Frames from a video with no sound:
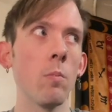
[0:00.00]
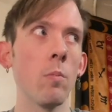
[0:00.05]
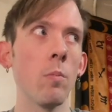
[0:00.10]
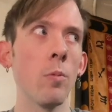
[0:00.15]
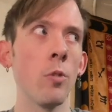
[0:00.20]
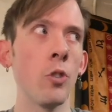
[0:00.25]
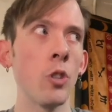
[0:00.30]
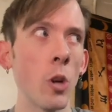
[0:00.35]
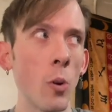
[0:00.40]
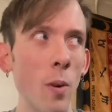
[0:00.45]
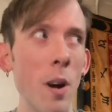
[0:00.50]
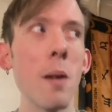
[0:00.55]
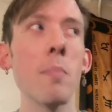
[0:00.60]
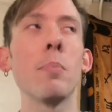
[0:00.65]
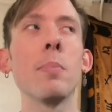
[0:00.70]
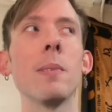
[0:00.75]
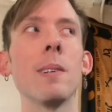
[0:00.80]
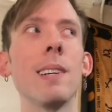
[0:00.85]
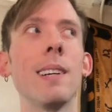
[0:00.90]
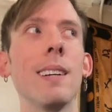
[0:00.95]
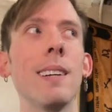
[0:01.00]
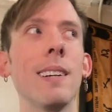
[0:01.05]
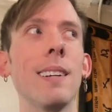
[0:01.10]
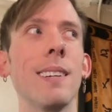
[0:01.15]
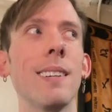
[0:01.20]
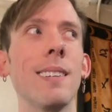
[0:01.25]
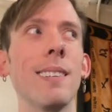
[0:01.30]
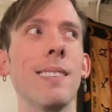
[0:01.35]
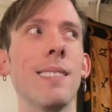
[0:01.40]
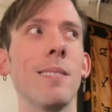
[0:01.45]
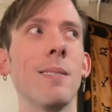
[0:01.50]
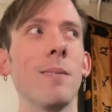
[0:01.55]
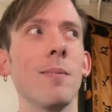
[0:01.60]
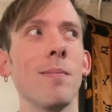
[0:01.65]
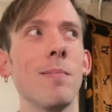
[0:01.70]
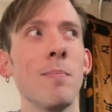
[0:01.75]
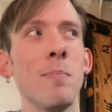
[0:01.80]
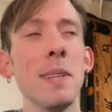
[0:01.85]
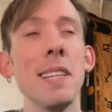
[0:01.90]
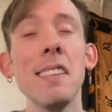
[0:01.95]
Show up,
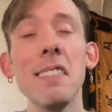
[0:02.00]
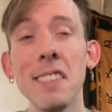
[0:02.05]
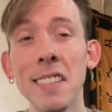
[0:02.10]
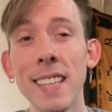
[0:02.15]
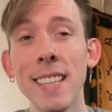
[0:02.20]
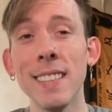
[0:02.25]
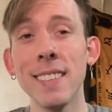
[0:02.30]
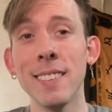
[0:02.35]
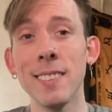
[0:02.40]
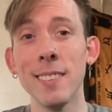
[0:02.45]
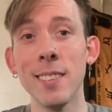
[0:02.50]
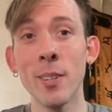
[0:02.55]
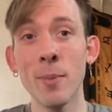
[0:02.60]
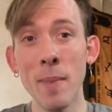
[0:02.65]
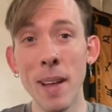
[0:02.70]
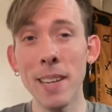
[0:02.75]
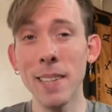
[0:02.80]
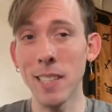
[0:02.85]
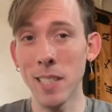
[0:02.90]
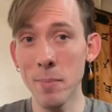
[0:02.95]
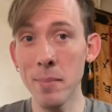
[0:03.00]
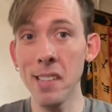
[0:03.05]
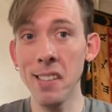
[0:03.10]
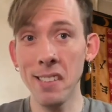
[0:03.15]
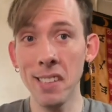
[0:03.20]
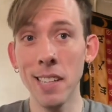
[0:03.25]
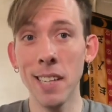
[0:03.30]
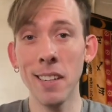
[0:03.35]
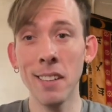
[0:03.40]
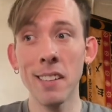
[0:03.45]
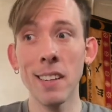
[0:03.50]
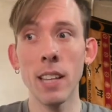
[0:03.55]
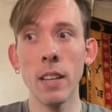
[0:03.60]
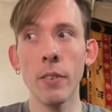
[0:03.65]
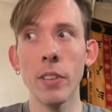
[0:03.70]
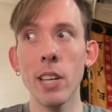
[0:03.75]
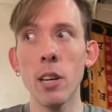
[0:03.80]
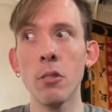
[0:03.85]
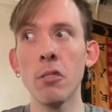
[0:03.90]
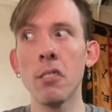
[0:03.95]
be seen. You're meant to be seen as an
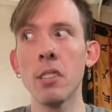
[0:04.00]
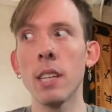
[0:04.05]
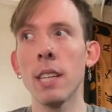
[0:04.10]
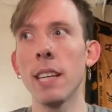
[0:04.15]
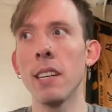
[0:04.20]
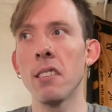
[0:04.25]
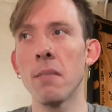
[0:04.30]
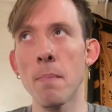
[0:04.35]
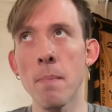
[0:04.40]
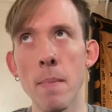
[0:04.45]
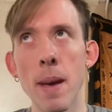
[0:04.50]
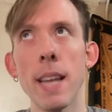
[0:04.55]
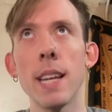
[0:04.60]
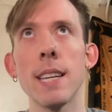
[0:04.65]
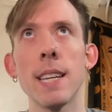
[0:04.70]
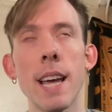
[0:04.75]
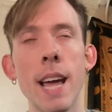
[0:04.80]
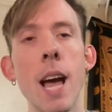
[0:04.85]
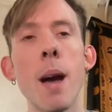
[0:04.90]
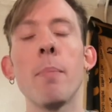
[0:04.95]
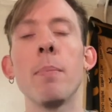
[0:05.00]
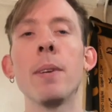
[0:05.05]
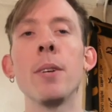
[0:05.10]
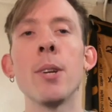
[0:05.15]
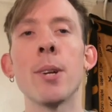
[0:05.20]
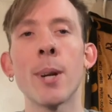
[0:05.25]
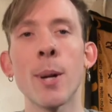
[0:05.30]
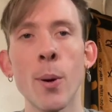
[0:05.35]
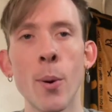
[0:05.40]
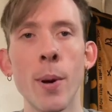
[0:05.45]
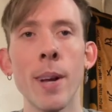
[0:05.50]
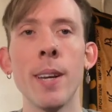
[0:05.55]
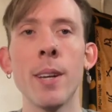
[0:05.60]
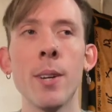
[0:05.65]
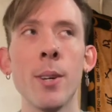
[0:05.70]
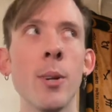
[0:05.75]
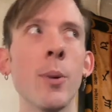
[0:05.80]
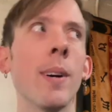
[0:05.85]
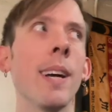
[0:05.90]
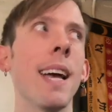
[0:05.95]
11th house sun. It's meant to happen. You're going to
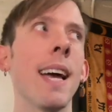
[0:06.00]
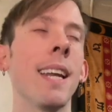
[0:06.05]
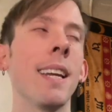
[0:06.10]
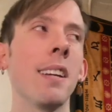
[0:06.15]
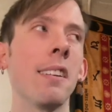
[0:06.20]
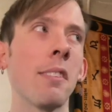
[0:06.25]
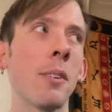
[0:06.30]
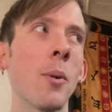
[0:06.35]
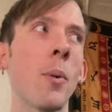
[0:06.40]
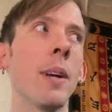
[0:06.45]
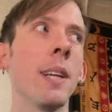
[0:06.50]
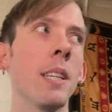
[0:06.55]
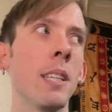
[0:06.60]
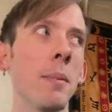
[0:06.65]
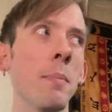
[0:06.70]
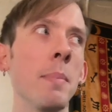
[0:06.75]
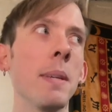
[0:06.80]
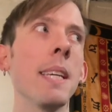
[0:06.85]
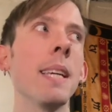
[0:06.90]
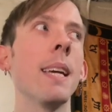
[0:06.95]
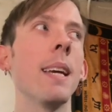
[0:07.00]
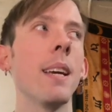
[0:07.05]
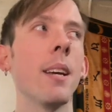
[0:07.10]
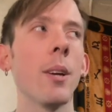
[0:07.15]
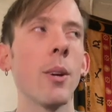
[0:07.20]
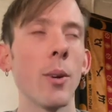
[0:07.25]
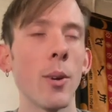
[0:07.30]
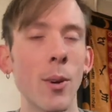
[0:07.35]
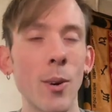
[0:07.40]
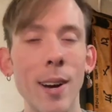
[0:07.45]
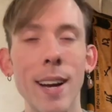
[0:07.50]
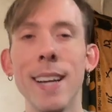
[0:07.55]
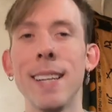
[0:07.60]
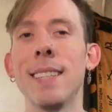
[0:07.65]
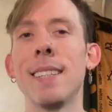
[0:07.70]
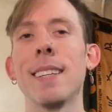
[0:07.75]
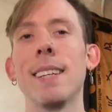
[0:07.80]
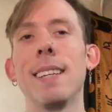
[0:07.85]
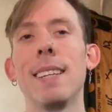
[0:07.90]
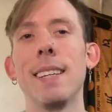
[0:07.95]
do it, and it's going to be great.
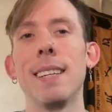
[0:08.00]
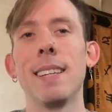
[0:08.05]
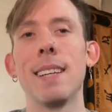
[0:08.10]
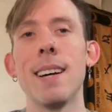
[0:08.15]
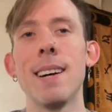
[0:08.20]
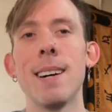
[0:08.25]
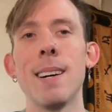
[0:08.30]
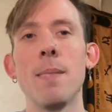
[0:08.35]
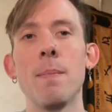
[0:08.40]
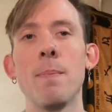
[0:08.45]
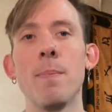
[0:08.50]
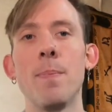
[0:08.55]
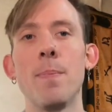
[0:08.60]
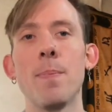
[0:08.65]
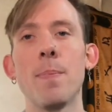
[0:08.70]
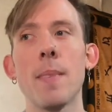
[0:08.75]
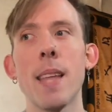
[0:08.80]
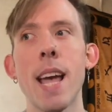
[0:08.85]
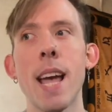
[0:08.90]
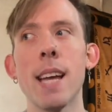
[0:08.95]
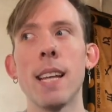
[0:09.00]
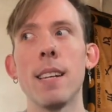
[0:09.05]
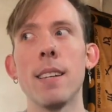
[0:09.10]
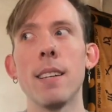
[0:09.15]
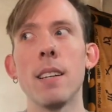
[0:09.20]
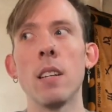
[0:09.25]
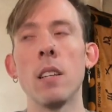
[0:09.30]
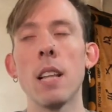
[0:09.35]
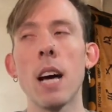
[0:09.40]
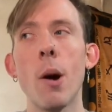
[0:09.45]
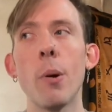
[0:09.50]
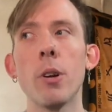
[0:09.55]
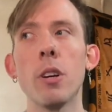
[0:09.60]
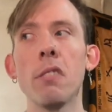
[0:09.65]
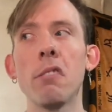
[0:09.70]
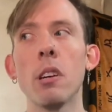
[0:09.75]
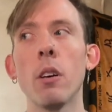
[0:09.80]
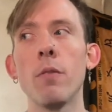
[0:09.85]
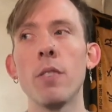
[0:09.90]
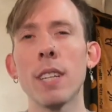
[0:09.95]
and allow
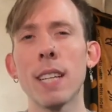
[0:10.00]
yourself to